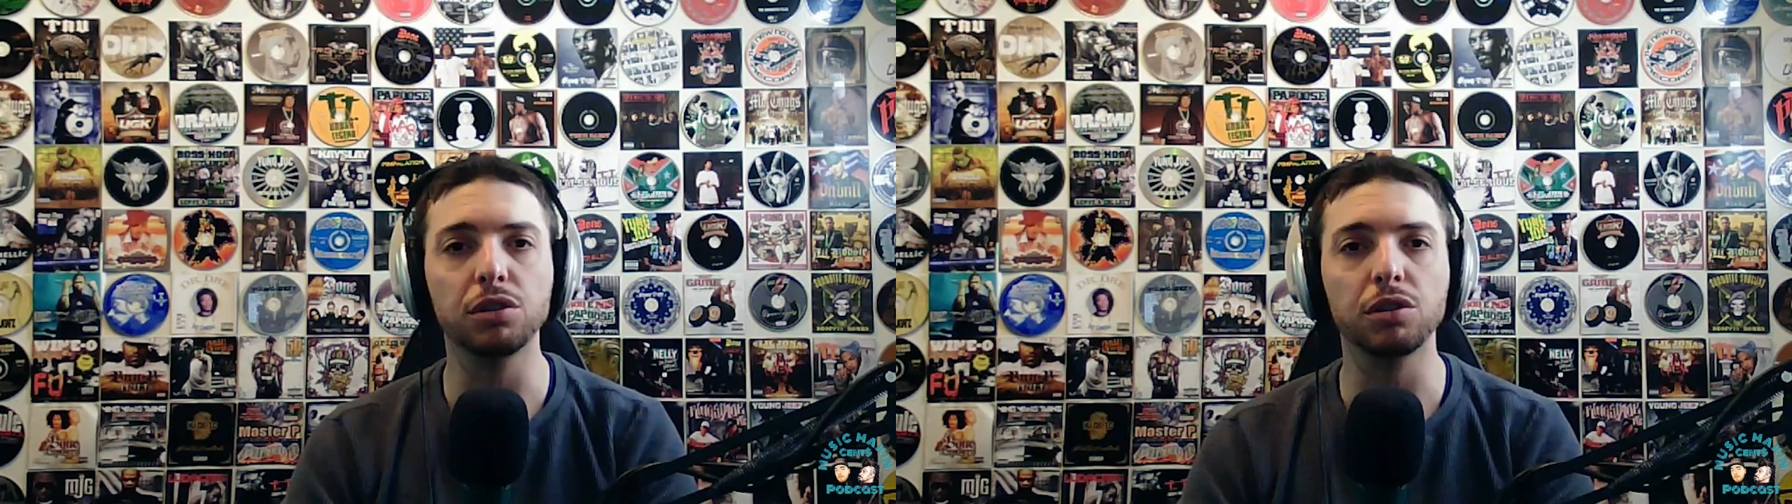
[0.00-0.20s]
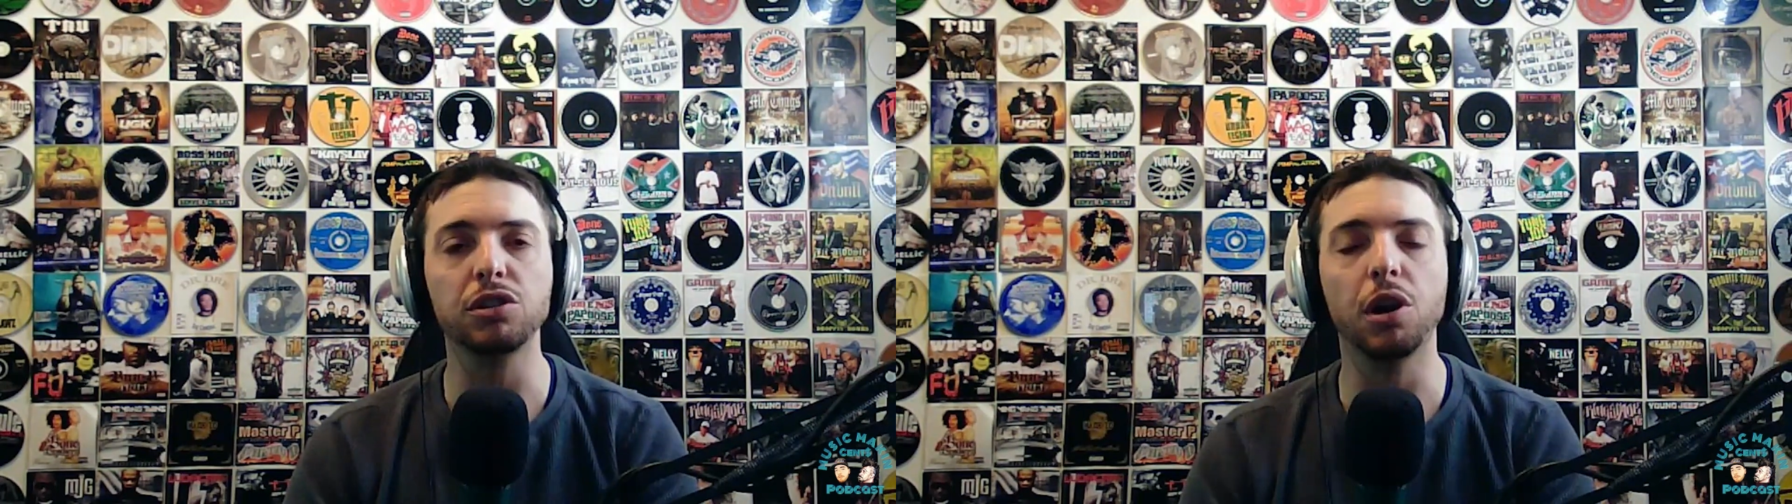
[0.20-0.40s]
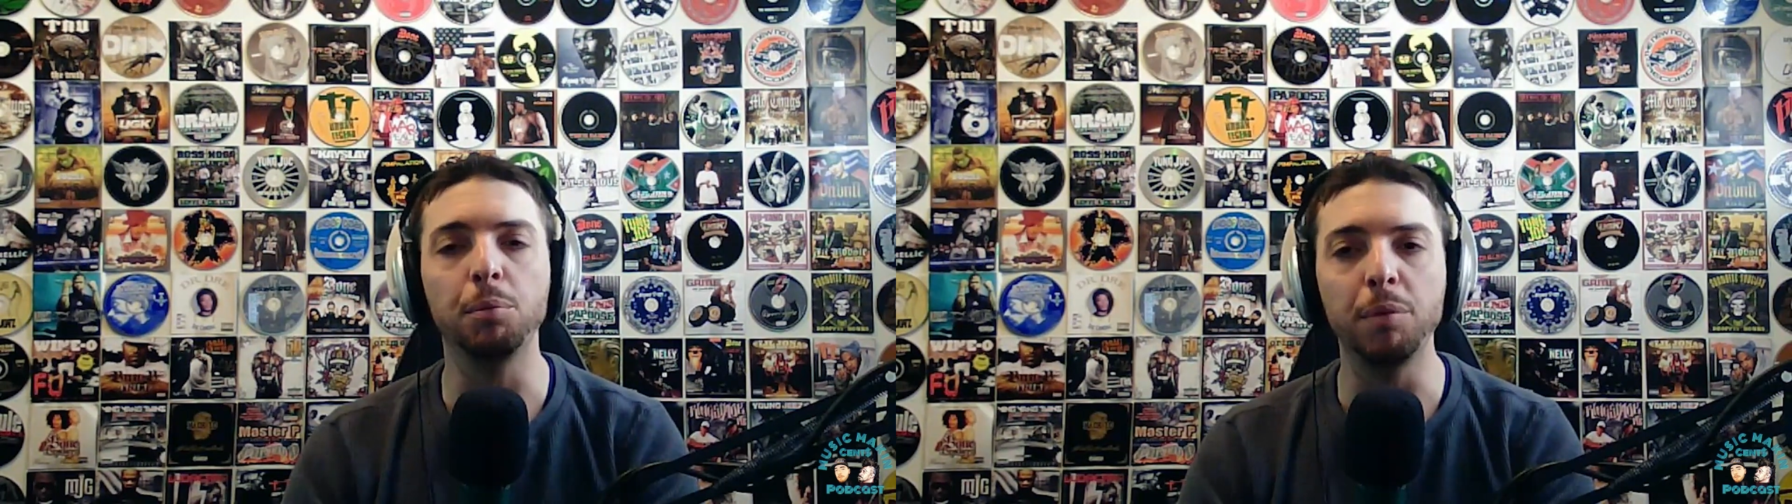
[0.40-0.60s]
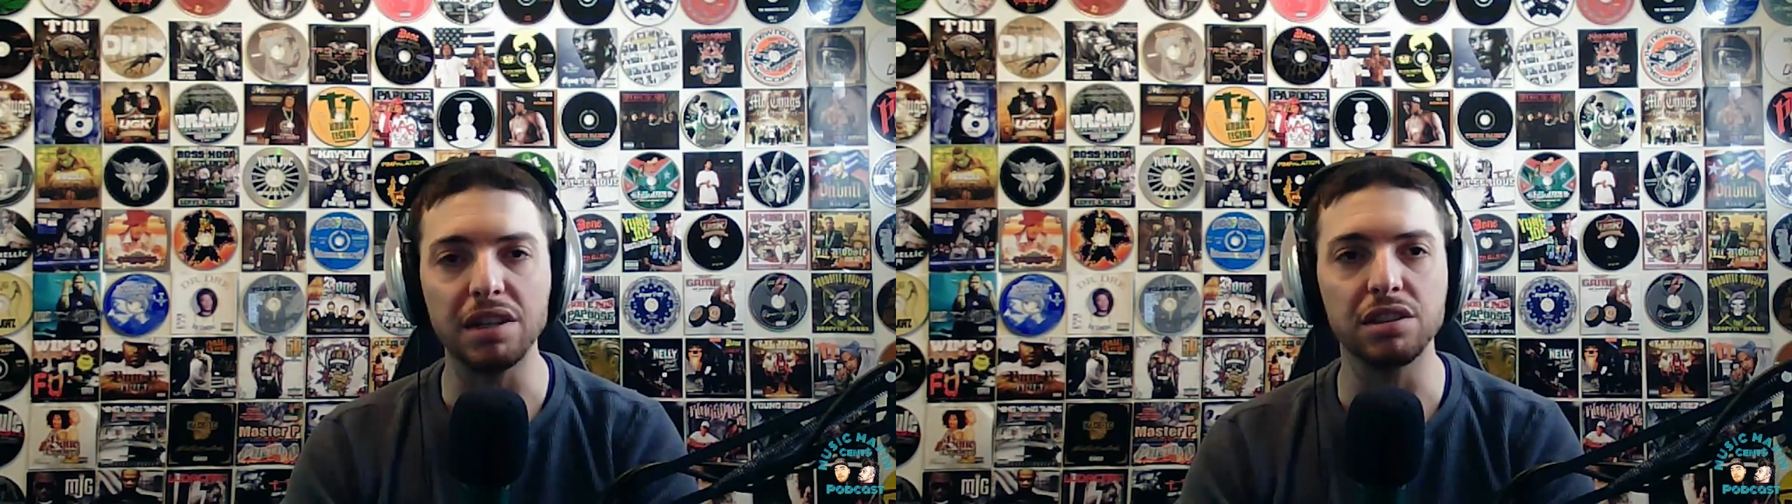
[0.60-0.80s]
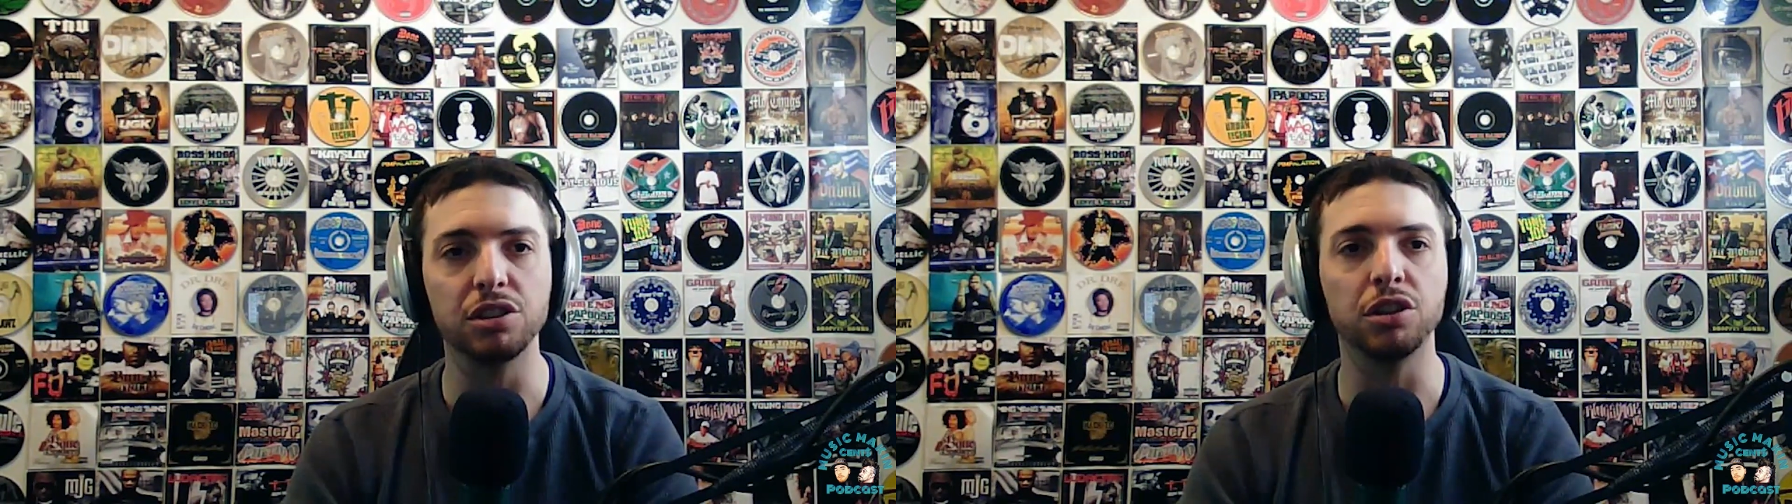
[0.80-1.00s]
they're going to start
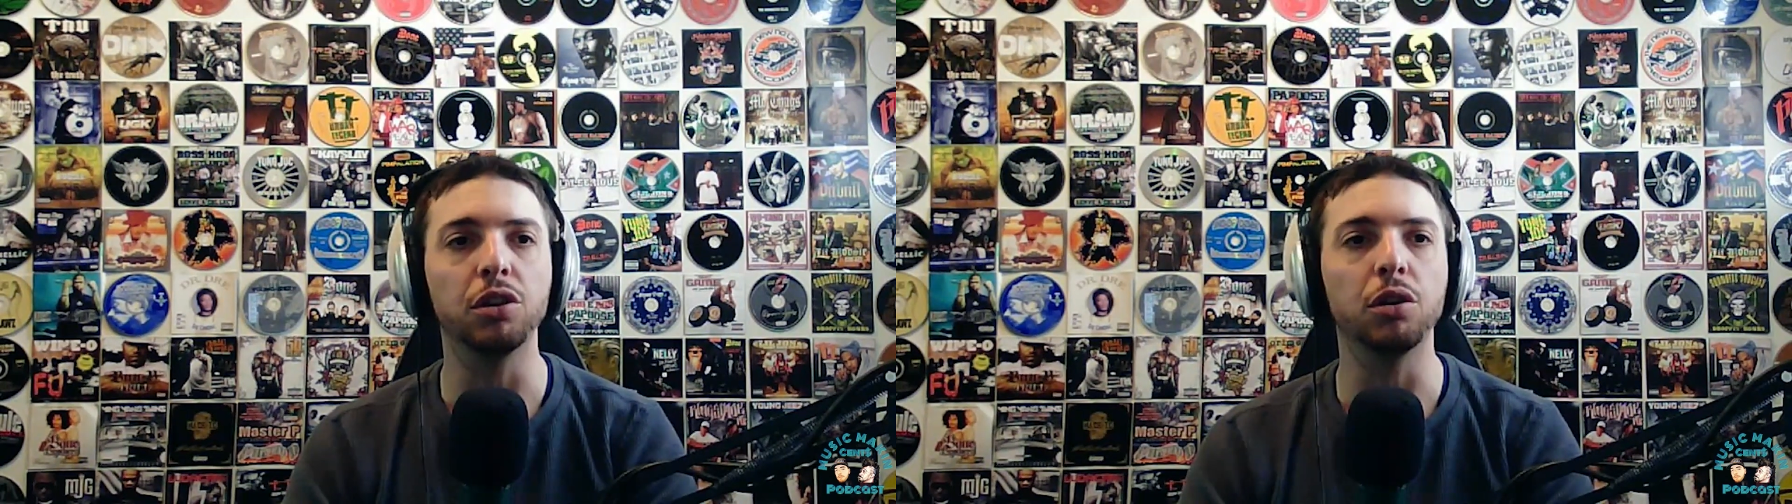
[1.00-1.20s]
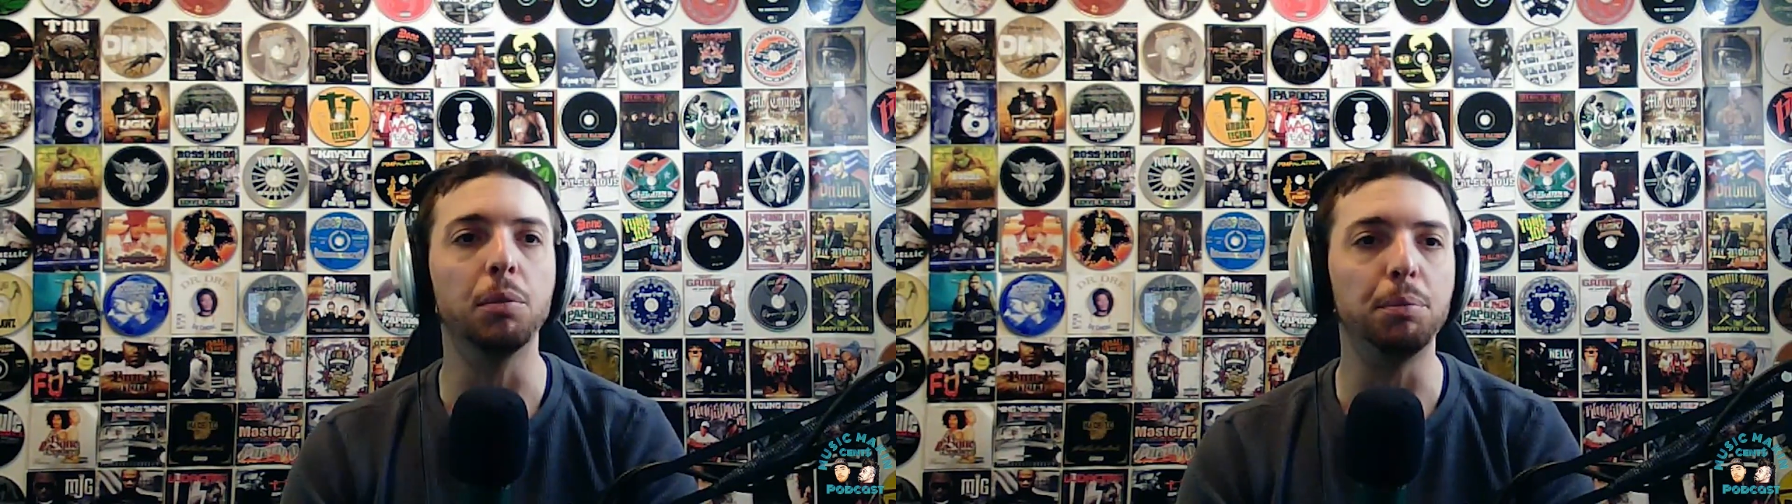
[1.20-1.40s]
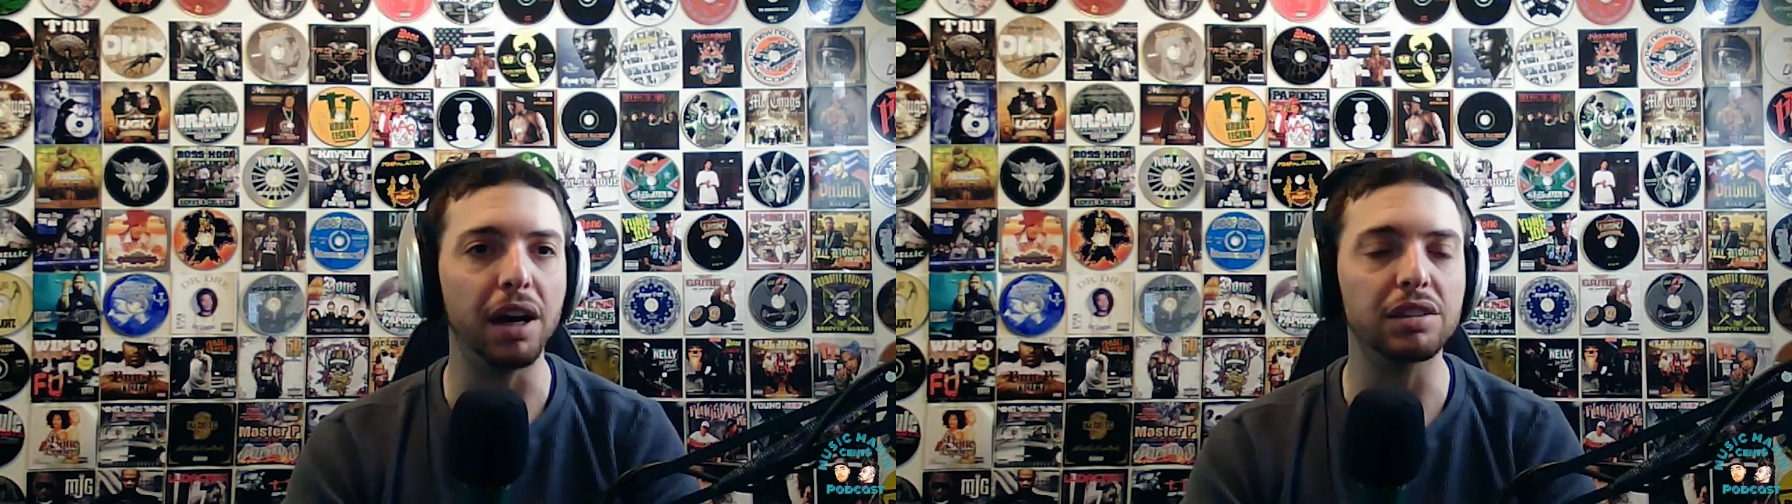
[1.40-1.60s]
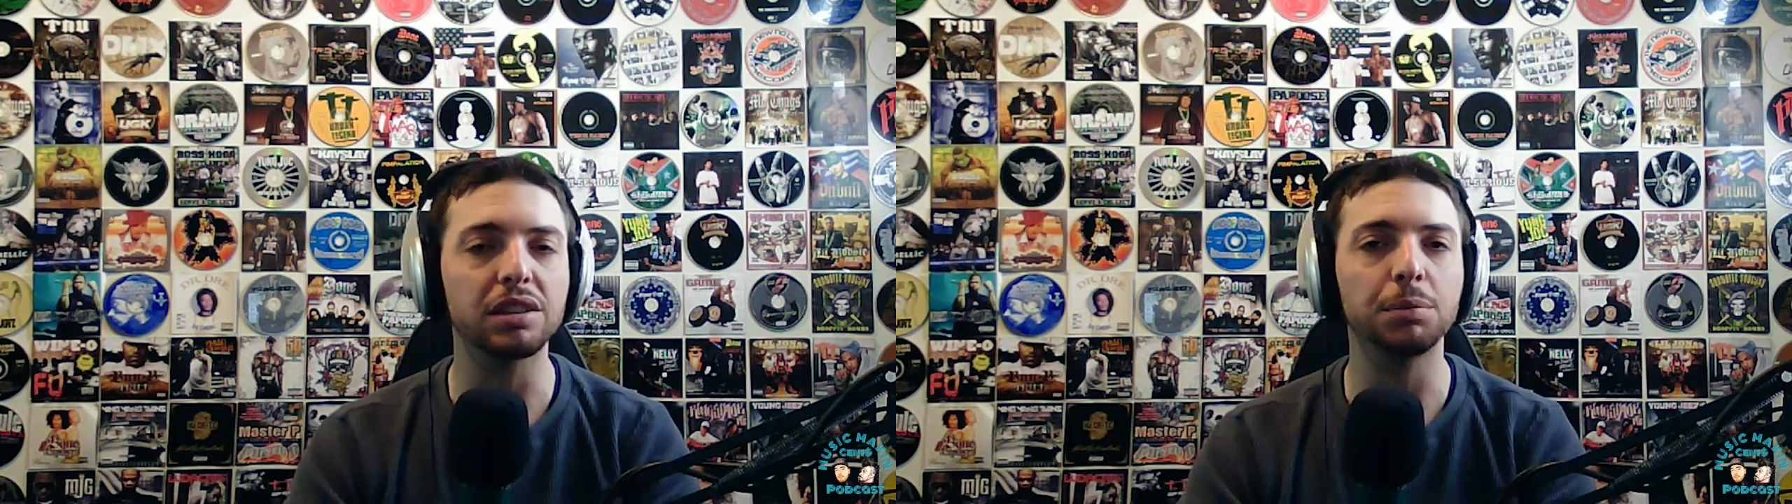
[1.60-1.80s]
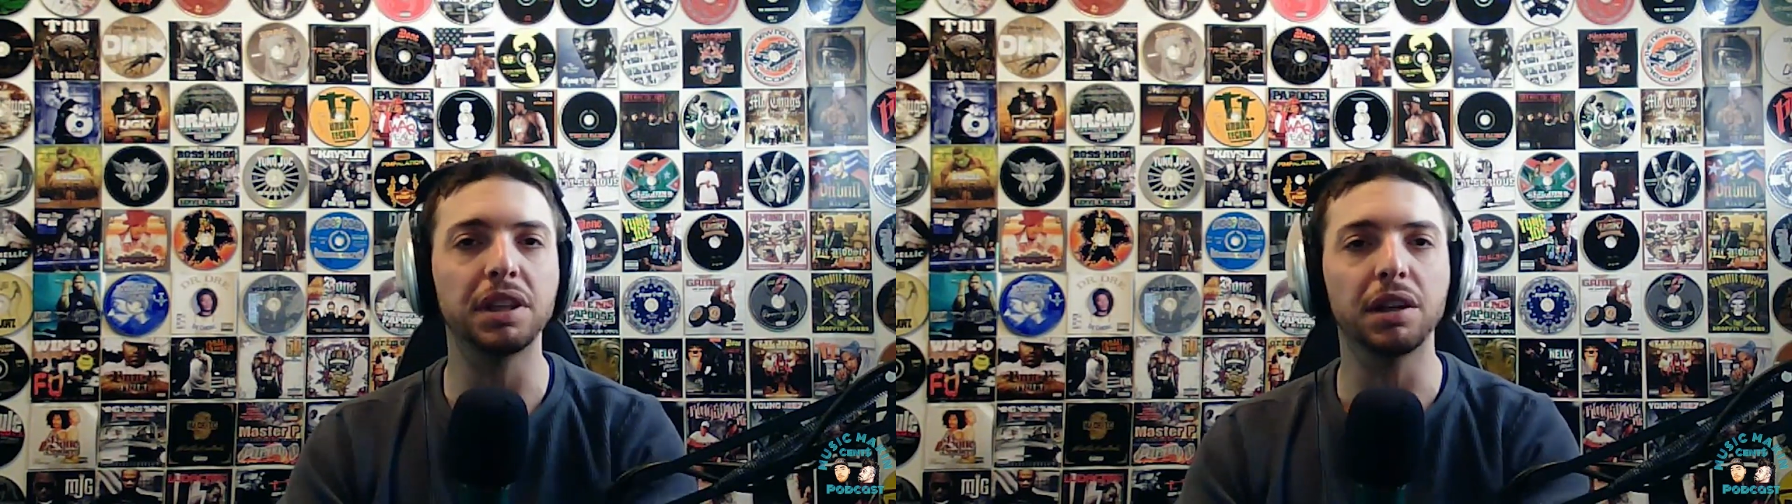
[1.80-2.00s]
messaging you about
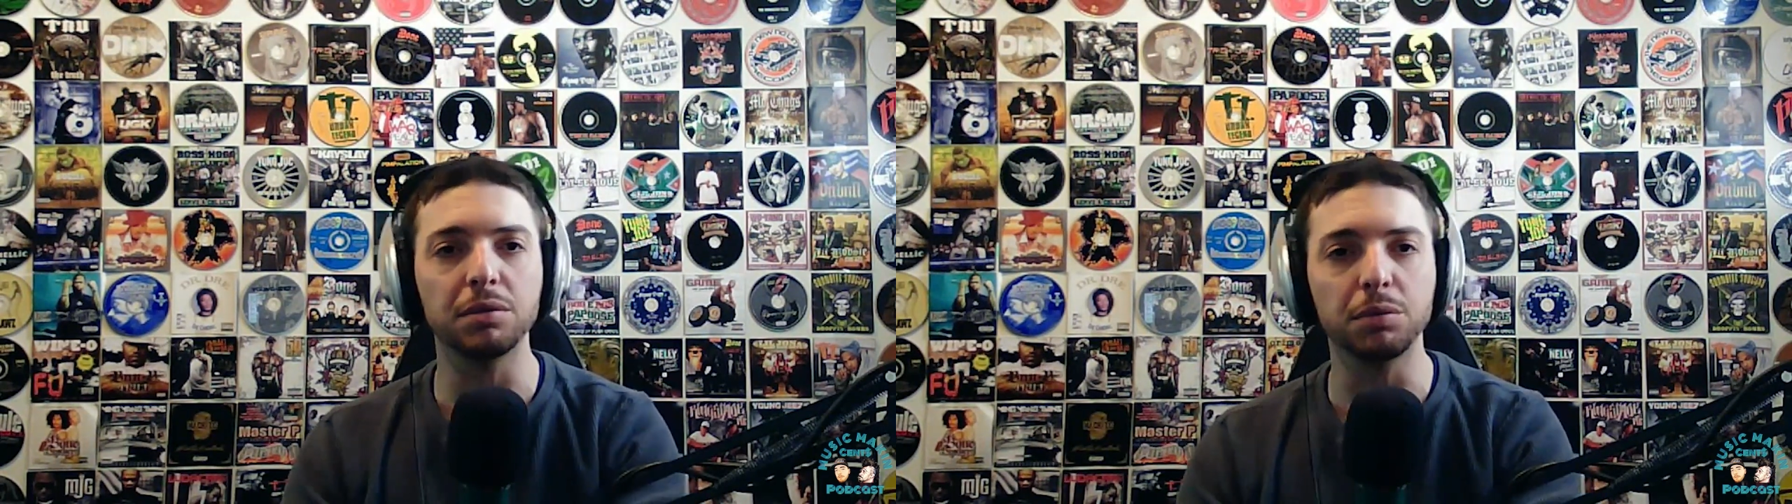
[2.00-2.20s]
something that